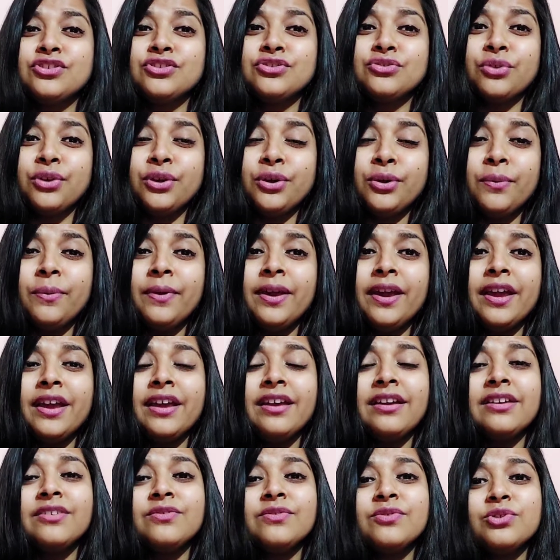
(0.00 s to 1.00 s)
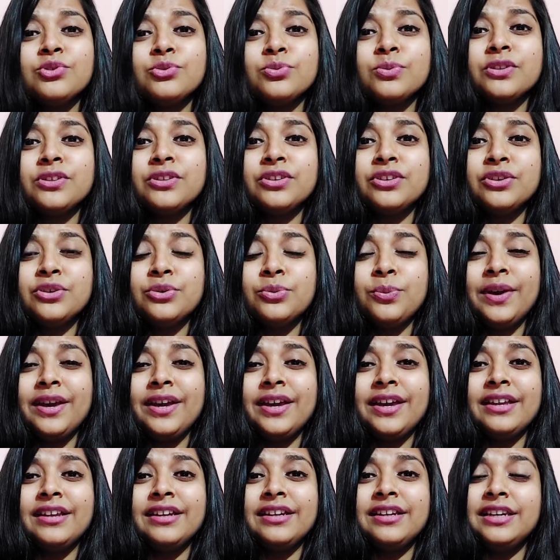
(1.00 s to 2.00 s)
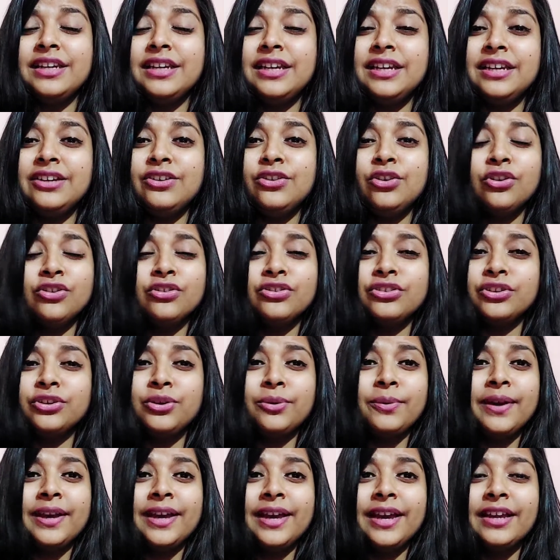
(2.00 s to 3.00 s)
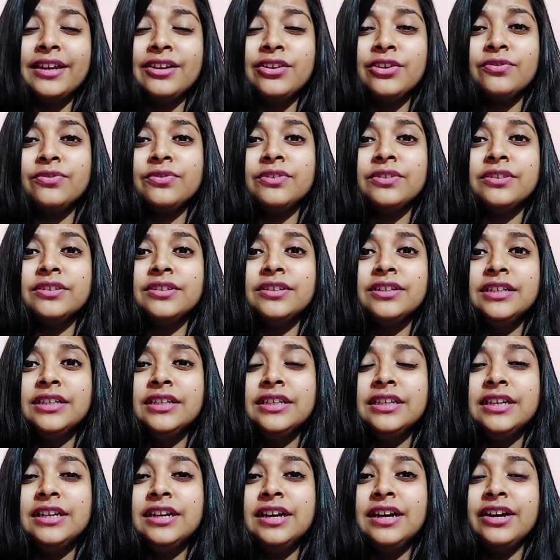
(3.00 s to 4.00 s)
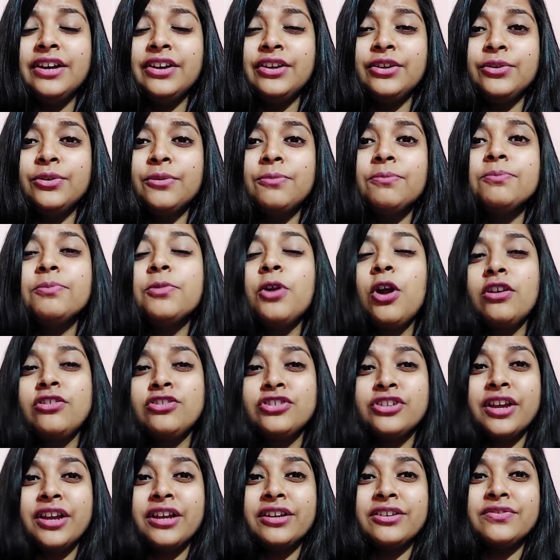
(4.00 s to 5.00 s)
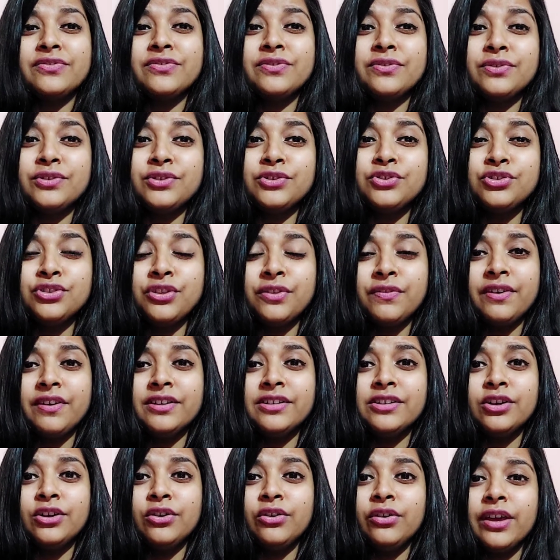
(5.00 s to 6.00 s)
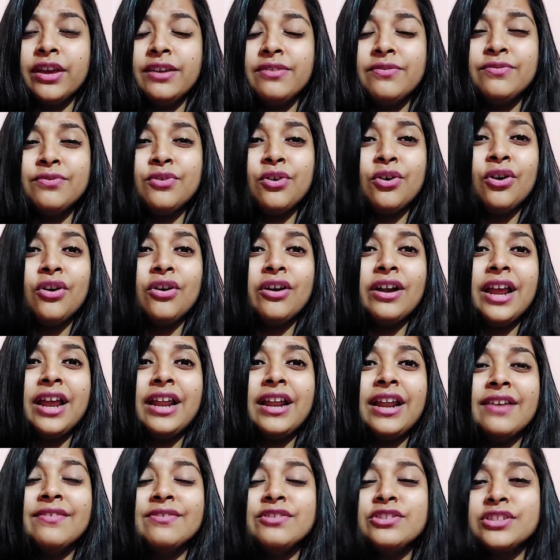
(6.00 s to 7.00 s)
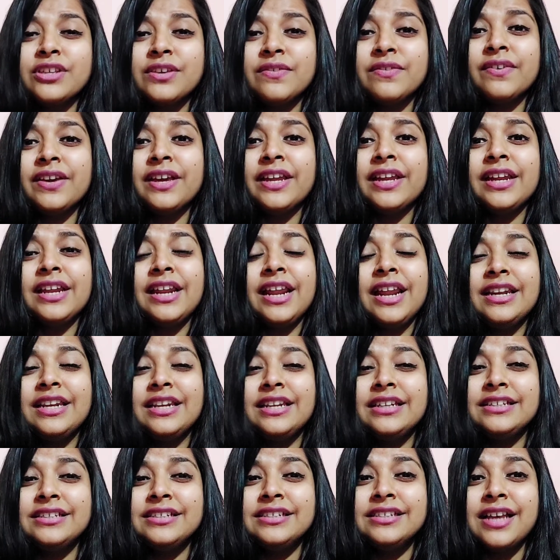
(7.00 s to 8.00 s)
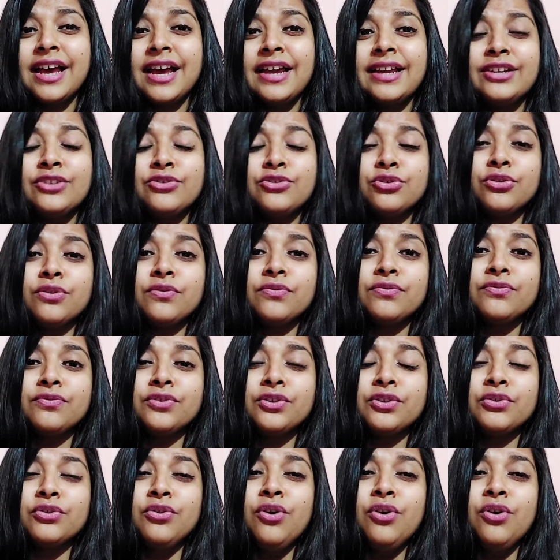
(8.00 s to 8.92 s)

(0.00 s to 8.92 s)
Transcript: into QA, it was with the QA lead or the QA head of the, project for which they were looking for. And I was given an insight of,